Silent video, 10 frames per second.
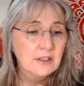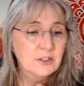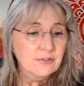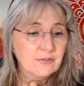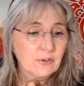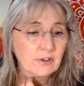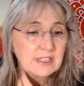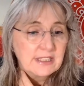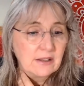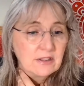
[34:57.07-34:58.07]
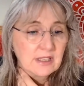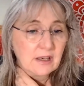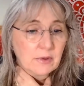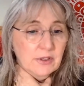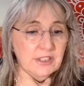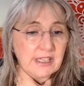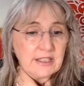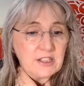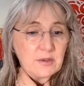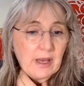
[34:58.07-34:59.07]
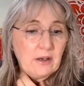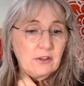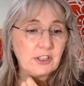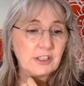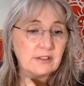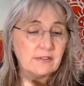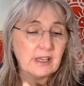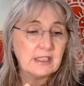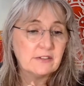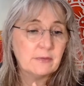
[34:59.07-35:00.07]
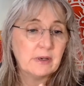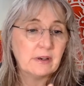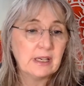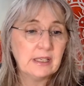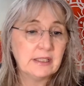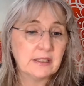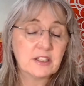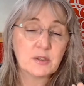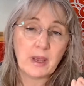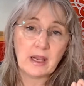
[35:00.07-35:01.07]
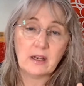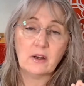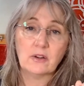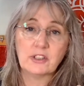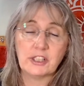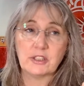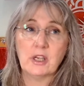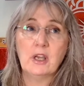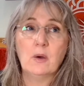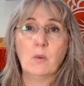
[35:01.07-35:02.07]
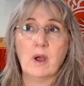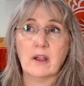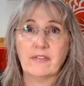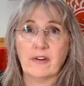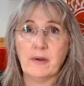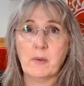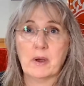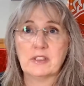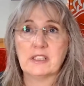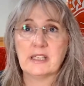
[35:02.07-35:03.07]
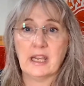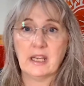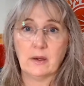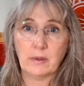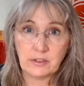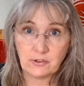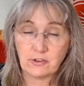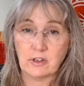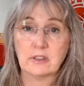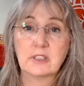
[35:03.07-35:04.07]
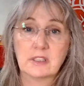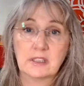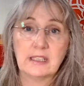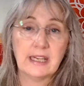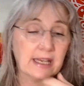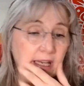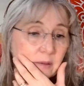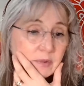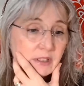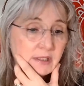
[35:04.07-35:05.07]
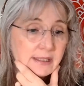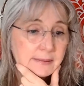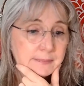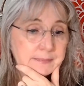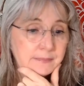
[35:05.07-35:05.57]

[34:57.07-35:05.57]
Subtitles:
Sephora, sounds like what you see in sweat lodges of Native American Indians. Sweat lodges work very well to take you into trance. Yeah, absolutely.